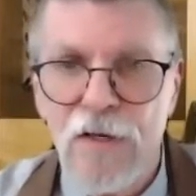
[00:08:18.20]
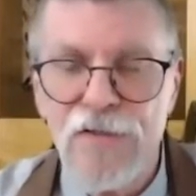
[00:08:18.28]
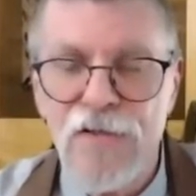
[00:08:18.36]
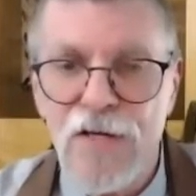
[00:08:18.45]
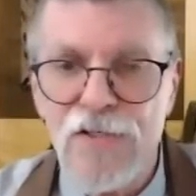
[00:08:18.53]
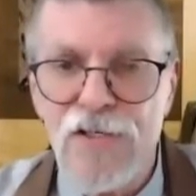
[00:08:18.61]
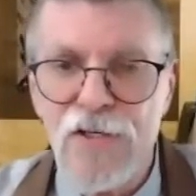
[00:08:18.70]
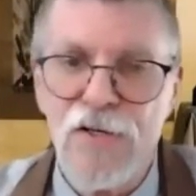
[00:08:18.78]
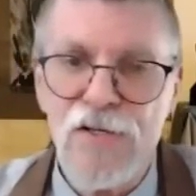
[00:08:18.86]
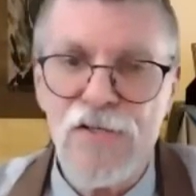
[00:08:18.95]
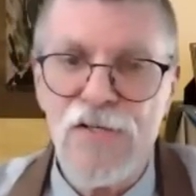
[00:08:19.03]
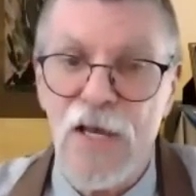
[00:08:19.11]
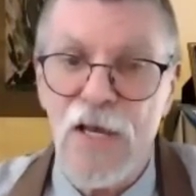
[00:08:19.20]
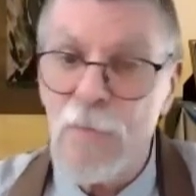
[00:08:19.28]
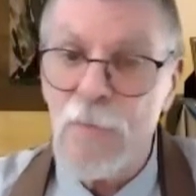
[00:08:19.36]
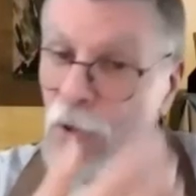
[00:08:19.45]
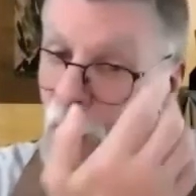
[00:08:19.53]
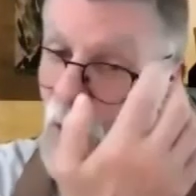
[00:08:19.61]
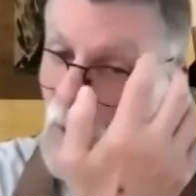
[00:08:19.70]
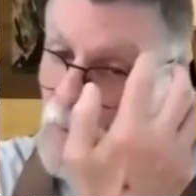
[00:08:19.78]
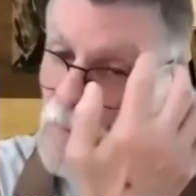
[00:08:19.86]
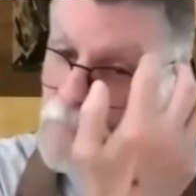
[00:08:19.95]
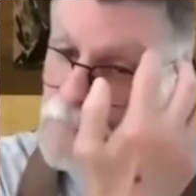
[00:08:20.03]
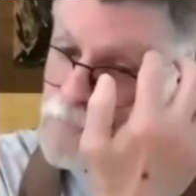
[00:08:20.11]
attached to his name at
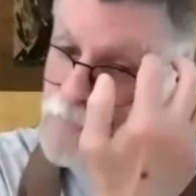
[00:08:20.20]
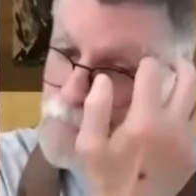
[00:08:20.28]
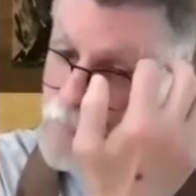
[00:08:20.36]
all.